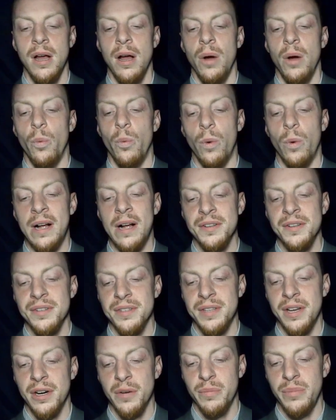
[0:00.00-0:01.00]
Whilst
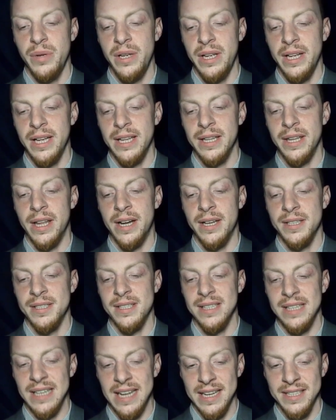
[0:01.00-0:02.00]
there being
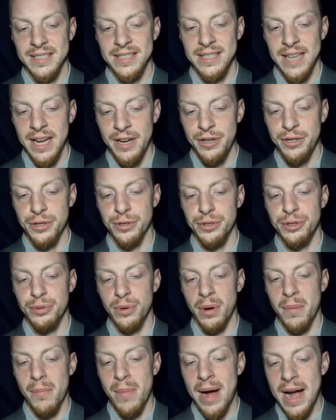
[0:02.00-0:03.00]
thus less danger to
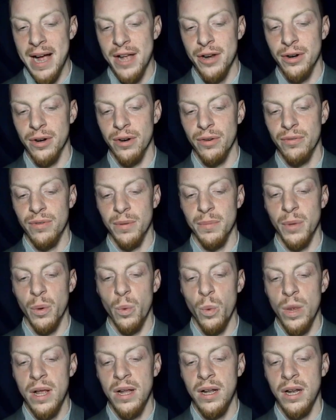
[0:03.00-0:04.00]
a minor from the
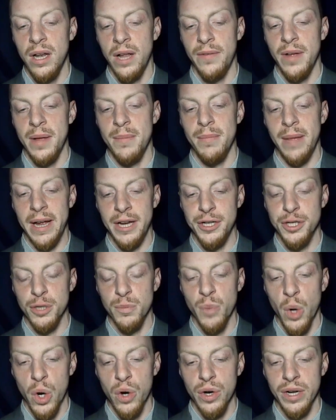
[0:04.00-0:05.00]
will of a major
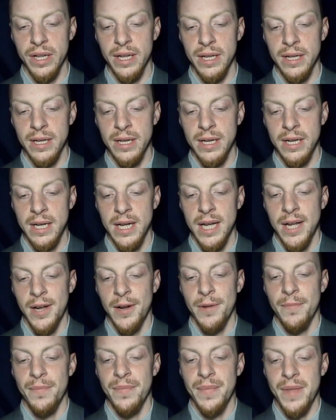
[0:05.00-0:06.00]
party,
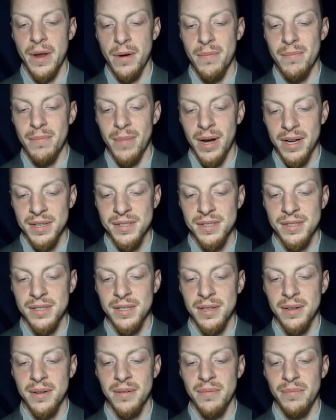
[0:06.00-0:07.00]
there must
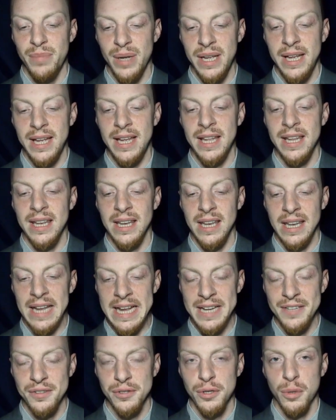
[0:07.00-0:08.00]
be
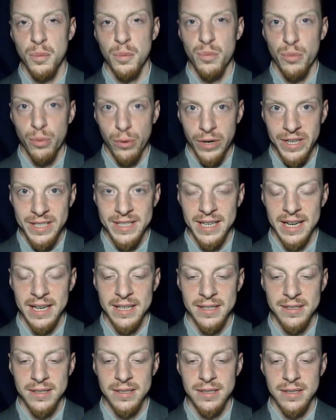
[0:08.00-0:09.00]
less
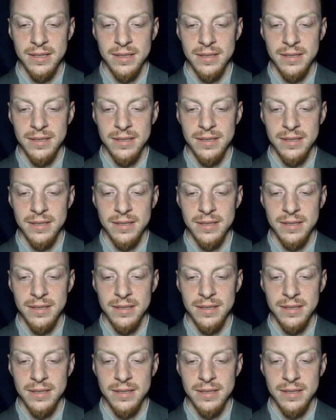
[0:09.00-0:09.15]
pretext